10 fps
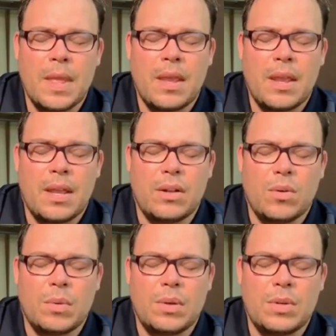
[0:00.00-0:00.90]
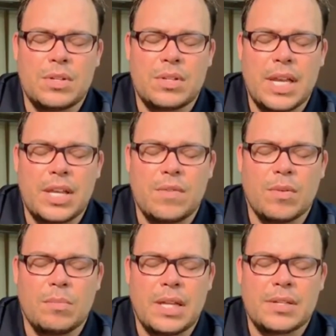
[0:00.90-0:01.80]
And Lord, we, we just thank you for
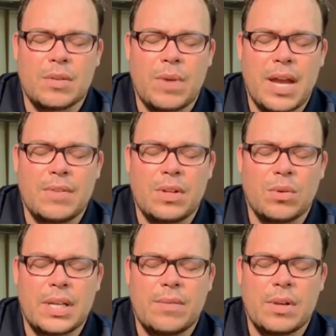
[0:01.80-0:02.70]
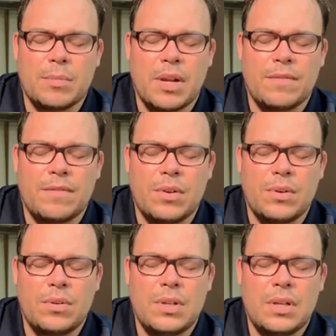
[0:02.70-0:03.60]
blessing Ravi, Lord, giving him enough
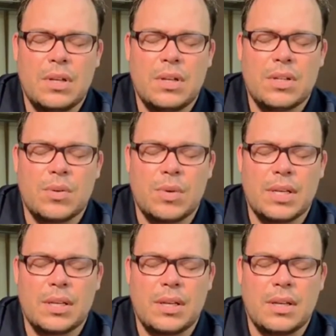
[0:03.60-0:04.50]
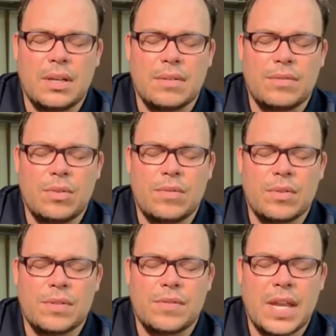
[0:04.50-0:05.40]
food so he can, he can get food for his
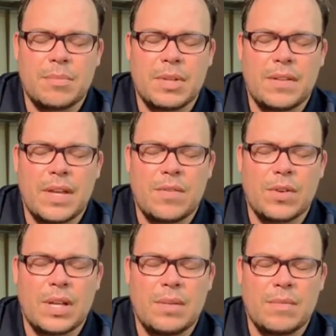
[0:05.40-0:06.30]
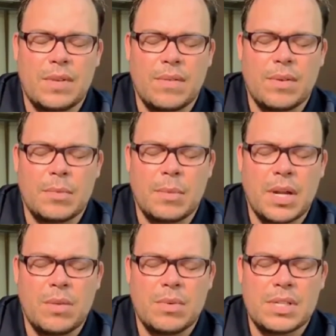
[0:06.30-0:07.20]
family. Thank you for getting, giving him the money
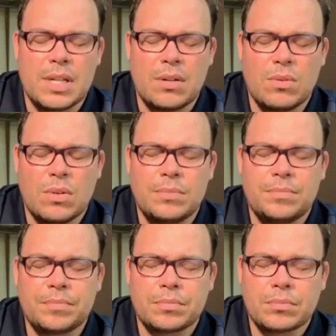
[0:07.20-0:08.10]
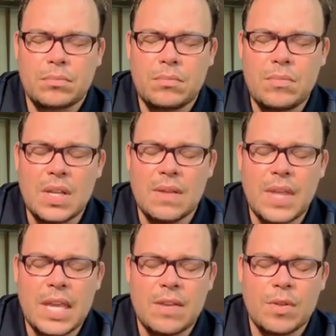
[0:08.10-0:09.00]
we sent, Lord. And thank
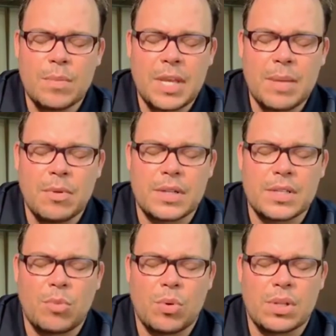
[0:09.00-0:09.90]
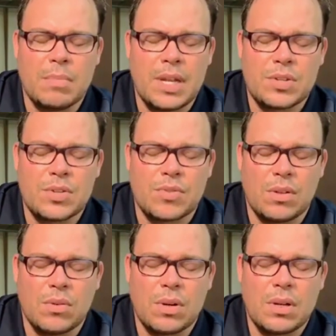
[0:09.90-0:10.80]
you for the people that support the ministry,
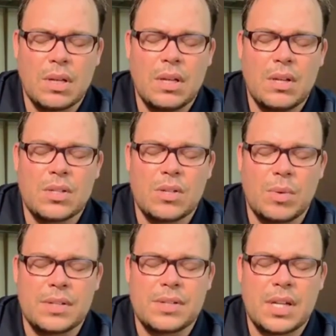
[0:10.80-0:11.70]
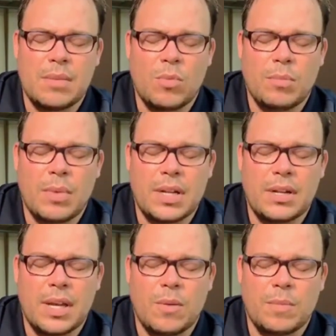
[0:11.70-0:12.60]
Lord, so we can send in more money to
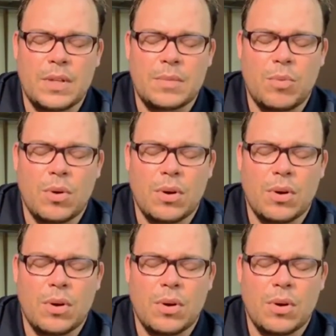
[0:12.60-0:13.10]
help these poor